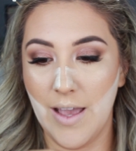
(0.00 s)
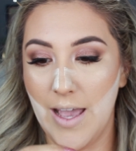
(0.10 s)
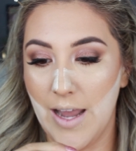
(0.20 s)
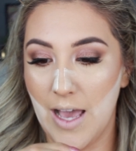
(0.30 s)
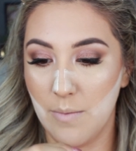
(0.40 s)

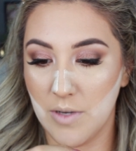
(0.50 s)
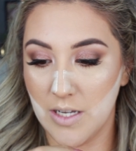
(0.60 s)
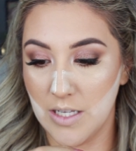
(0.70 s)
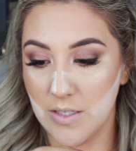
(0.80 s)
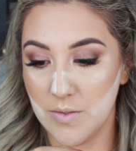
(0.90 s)
And I'm
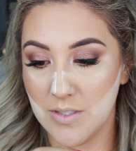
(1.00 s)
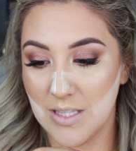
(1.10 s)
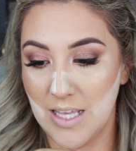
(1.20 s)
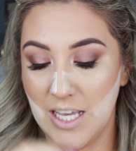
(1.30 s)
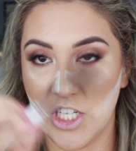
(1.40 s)
going to use
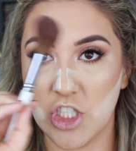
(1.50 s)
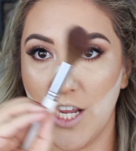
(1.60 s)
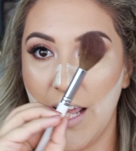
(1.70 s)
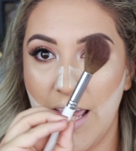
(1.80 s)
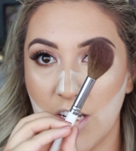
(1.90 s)
the
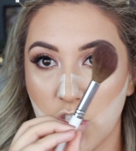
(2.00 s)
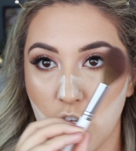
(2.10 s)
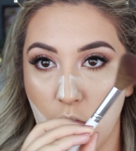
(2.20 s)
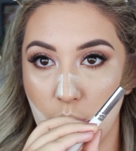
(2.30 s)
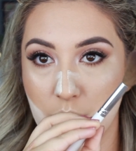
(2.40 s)

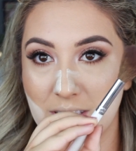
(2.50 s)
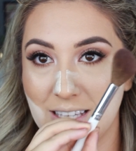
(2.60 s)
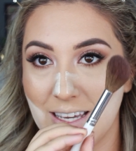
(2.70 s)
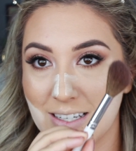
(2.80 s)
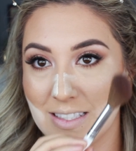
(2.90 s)

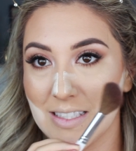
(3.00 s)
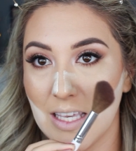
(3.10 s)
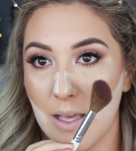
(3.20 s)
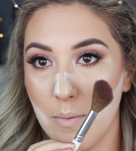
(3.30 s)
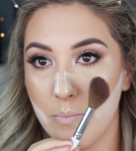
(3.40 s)
xoxo
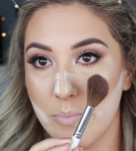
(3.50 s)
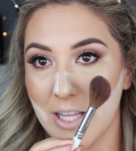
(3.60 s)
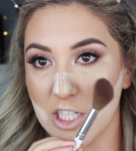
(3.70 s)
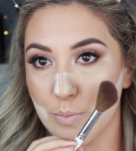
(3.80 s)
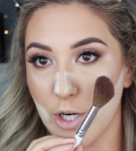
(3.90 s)

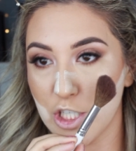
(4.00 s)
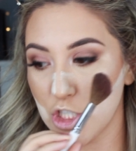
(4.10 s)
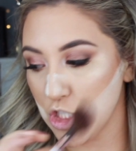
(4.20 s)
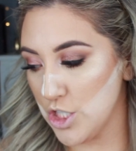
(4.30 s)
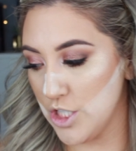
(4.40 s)
blush
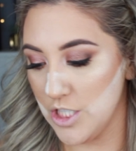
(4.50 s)
brush.